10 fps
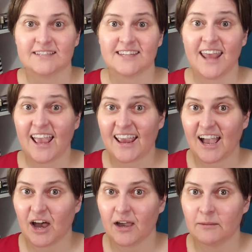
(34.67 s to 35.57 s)

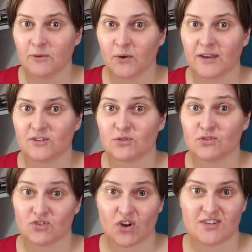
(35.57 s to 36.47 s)
Today I'm going to
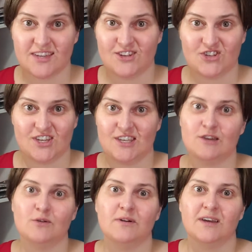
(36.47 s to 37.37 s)
start teaching
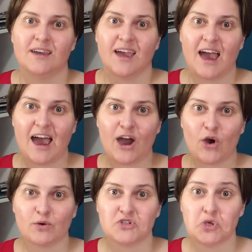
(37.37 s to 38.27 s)
you
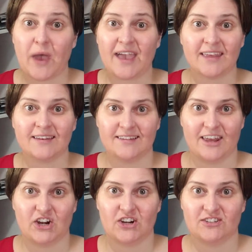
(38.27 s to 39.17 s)
how to hand
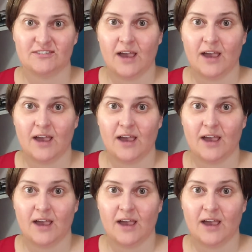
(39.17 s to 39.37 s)
letter.